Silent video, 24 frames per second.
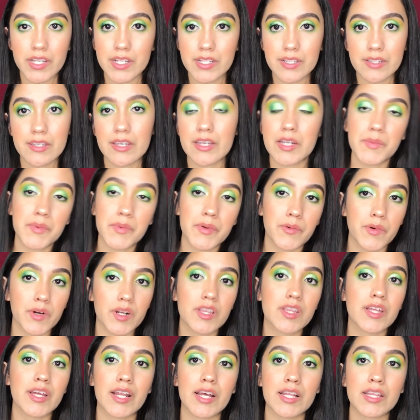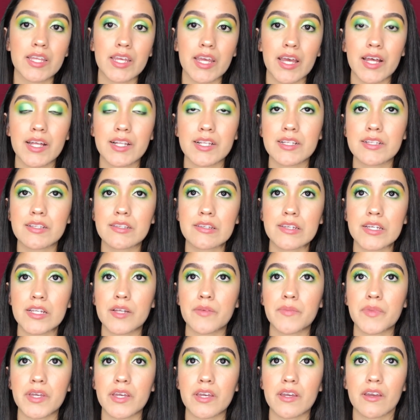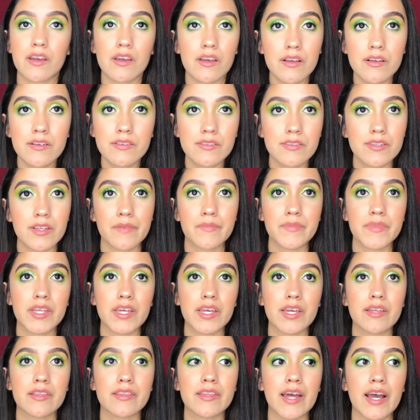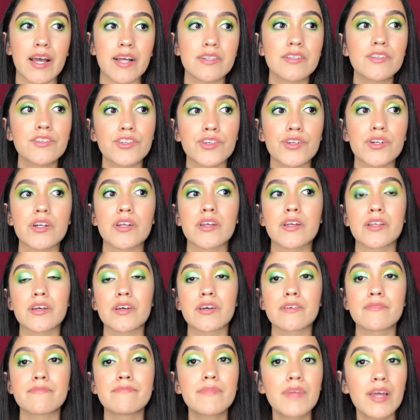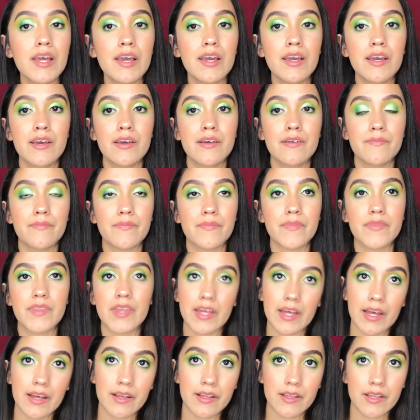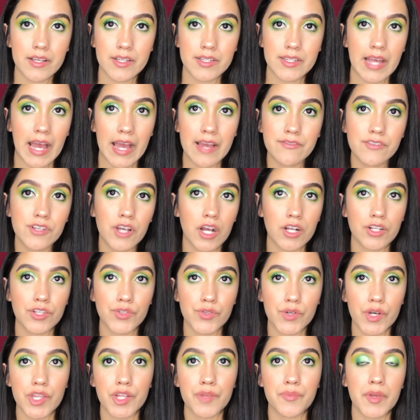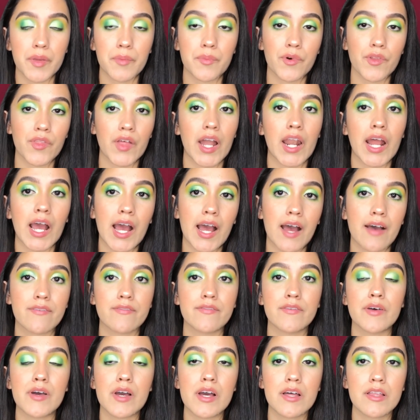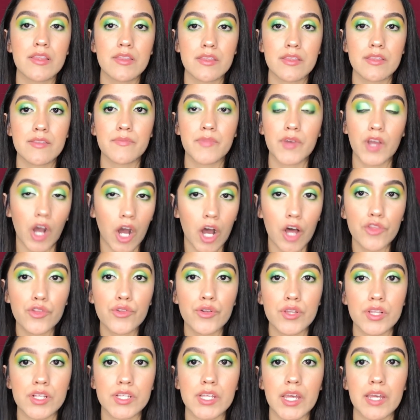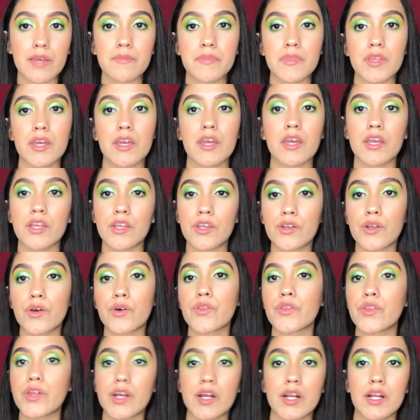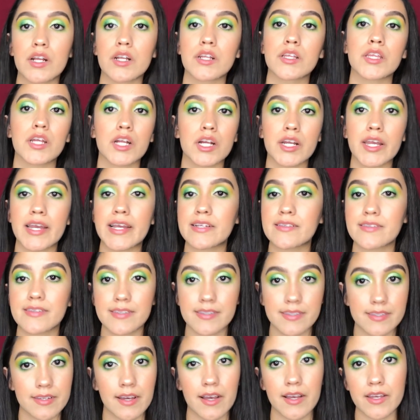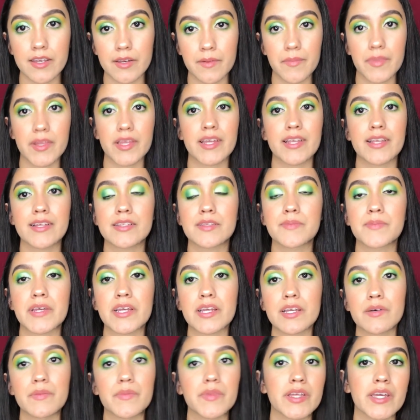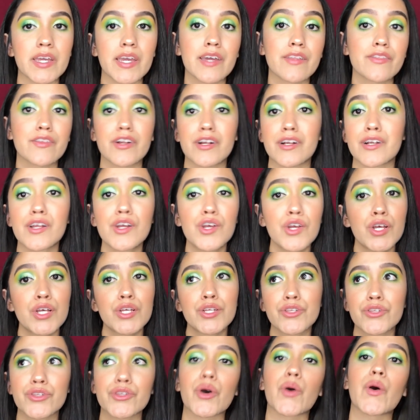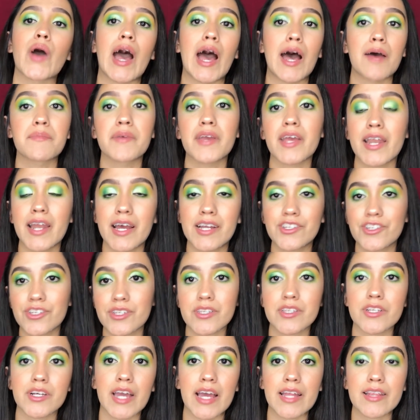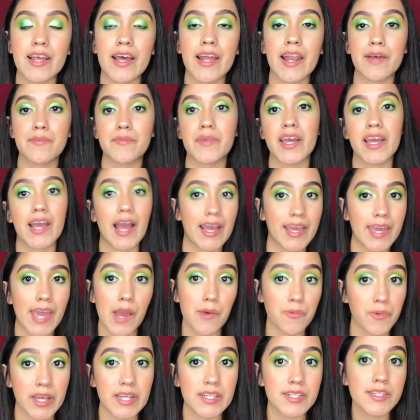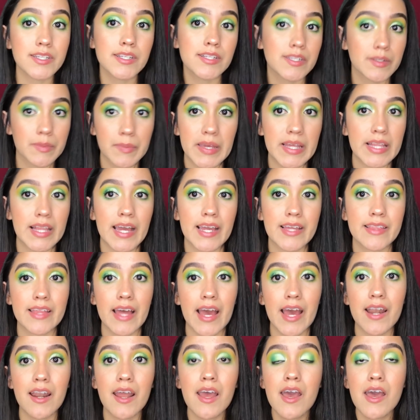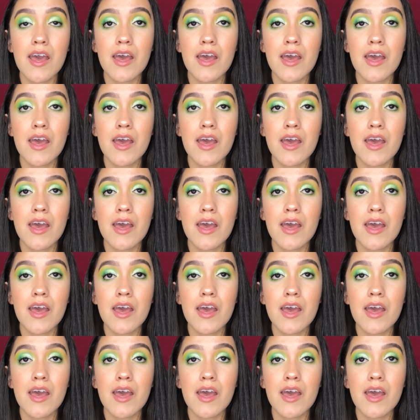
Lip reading: It's gonna be worth it on the end. It's gonna be something that because I've talked to other people that have gone through the same thing, and you know, their case is done, complete, it's been complete, and they're so happy. And I just look at that and I'm like, I can't wait to be like that.